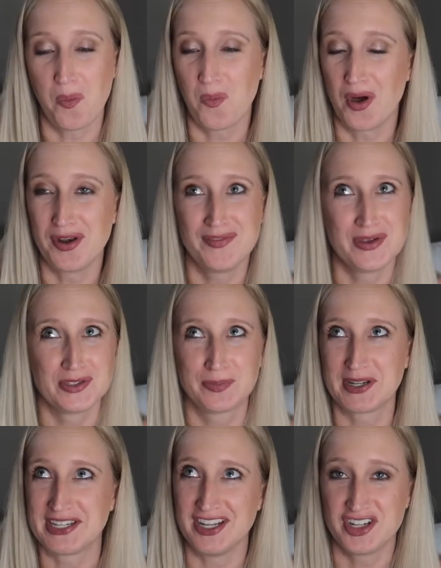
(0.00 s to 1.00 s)
one of those
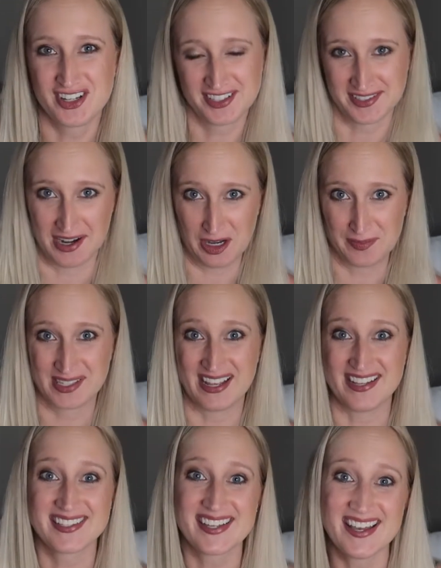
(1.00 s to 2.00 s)
pretentious snobs
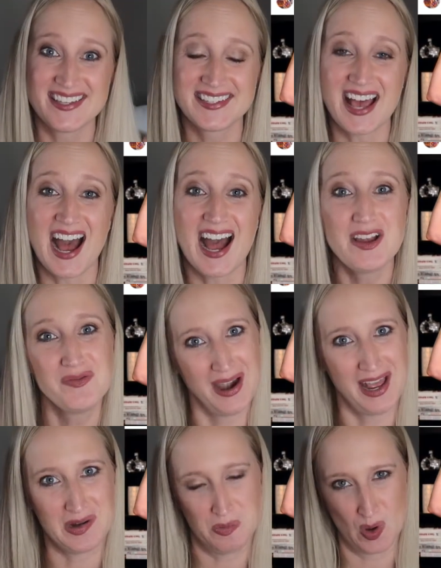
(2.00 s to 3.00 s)
that says I
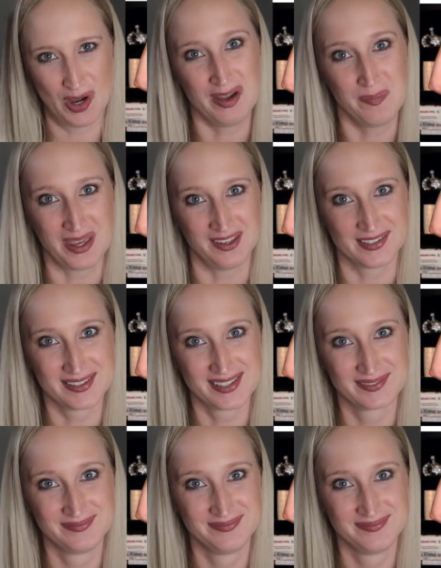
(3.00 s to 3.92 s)
read War and Peace.